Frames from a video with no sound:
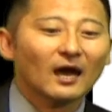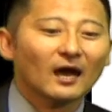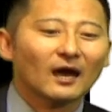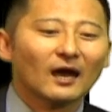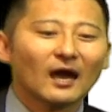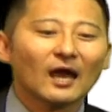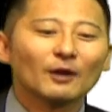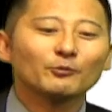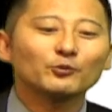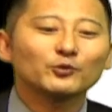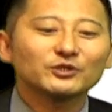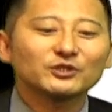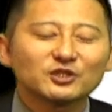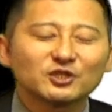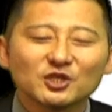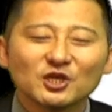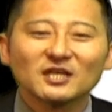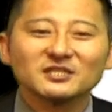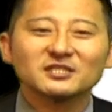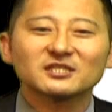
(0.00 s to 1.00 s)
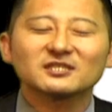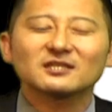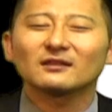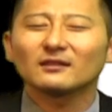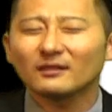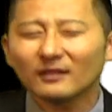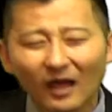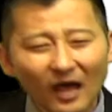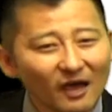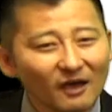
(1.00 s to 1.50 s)
I would just
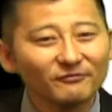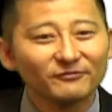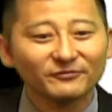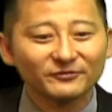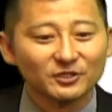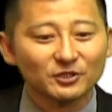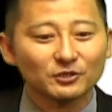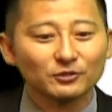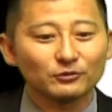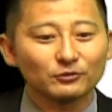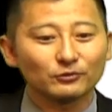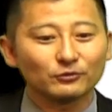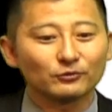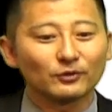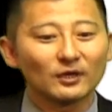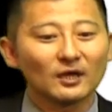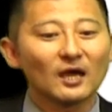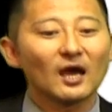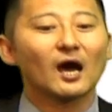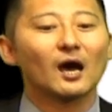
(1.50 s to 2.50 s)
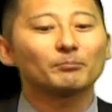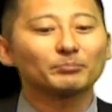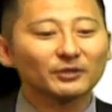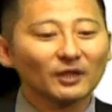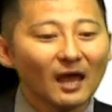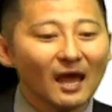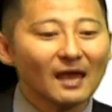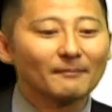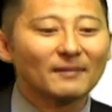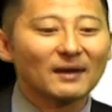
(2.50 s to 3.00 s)
love to
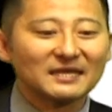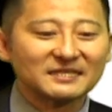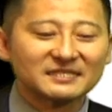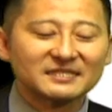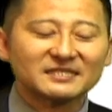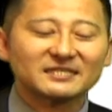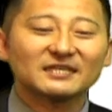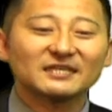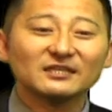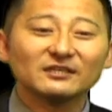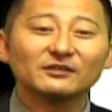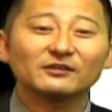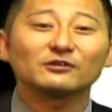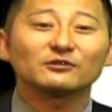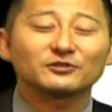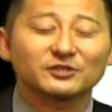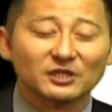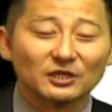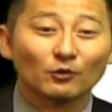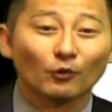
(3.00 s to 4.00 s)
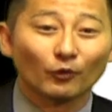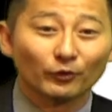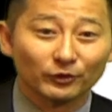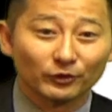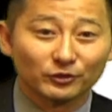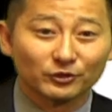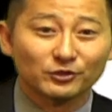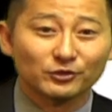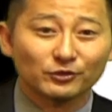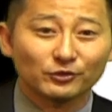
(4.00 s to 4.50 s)
apply my skills in order
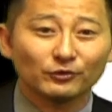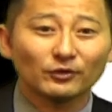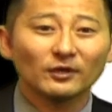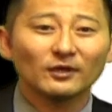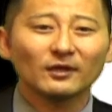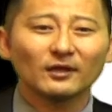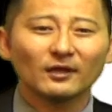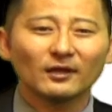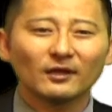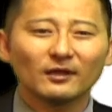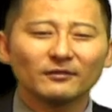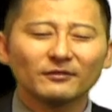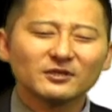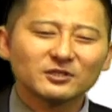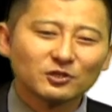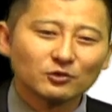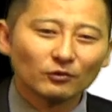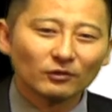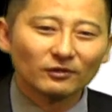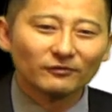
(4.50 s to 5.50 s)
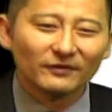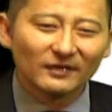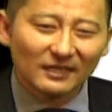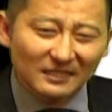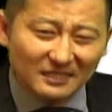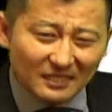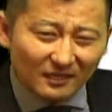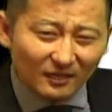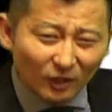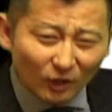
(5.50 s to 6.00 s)
to, it's
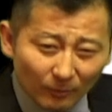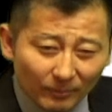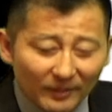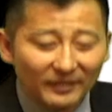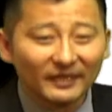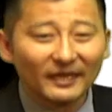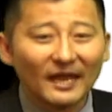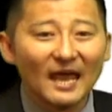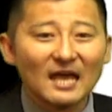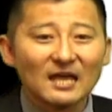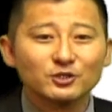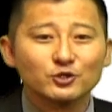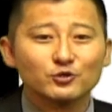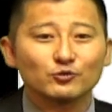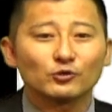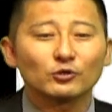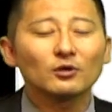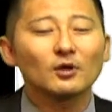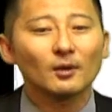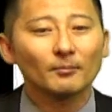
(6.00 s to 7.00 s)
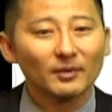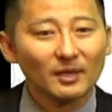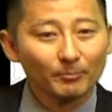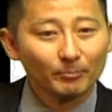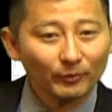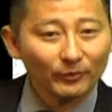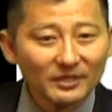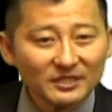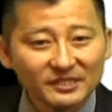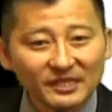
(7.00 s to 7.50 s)
a little bit casual, but it
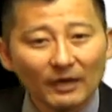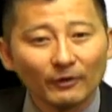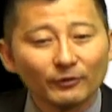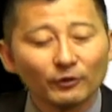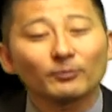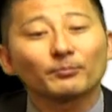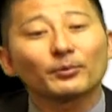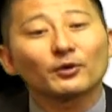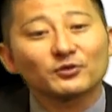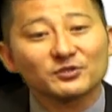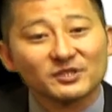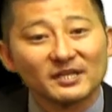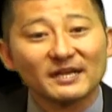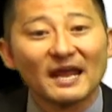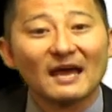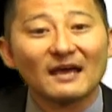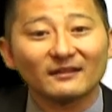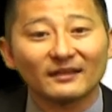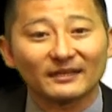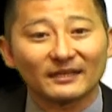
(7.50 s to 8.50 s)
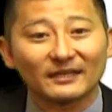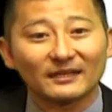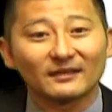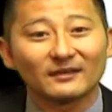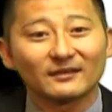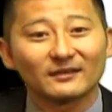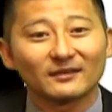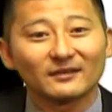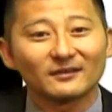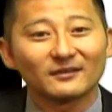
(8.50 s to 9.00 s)
brings out your personality.
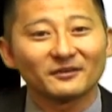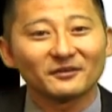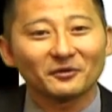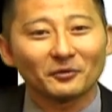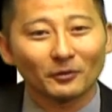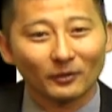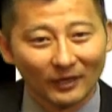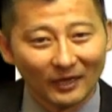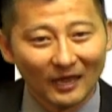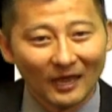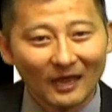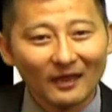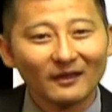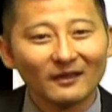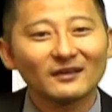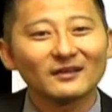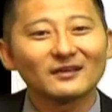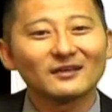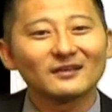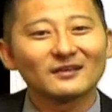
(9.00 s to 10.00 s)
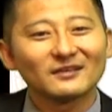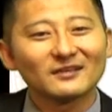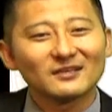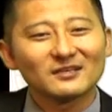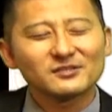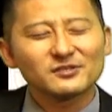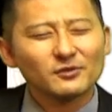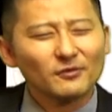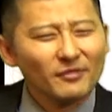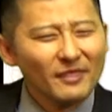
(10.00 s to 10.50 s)
Okay?
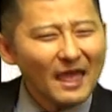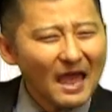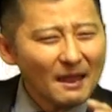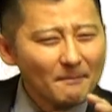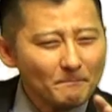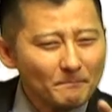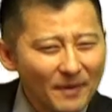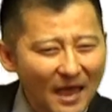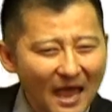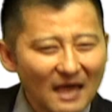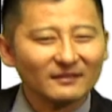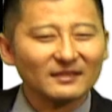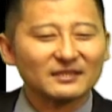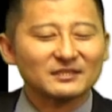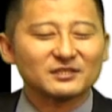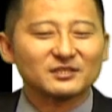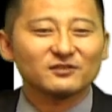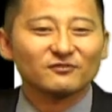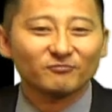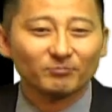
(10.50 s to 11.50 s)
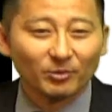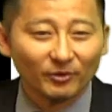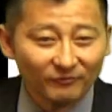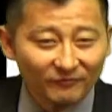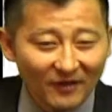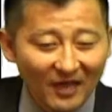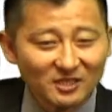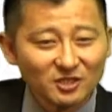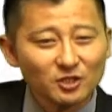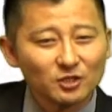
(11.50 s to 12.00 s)
So that balance of
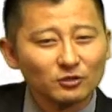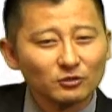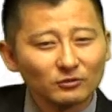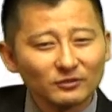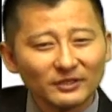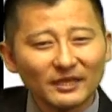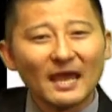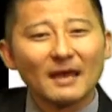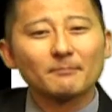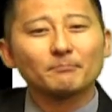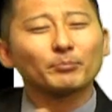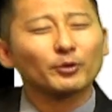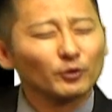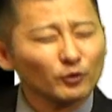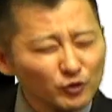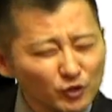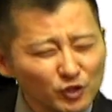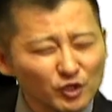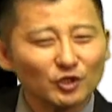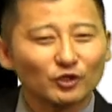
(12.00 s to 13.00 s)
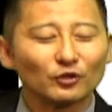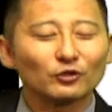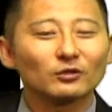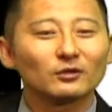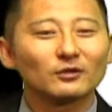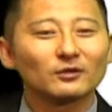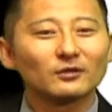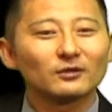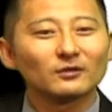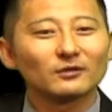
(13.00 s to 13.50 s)
professional yet personal
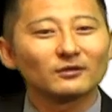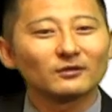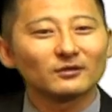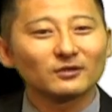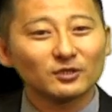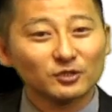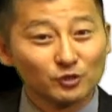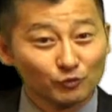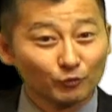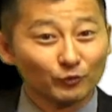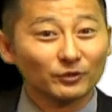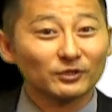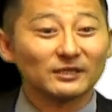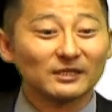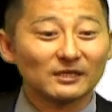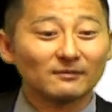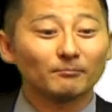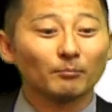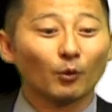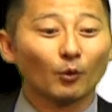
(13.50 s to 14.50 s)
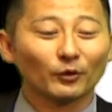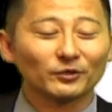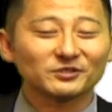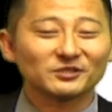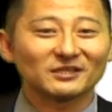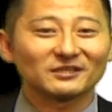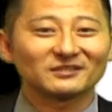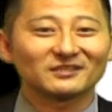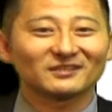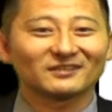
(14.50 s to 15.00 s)
is really
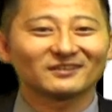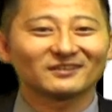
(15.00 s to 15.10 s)
important.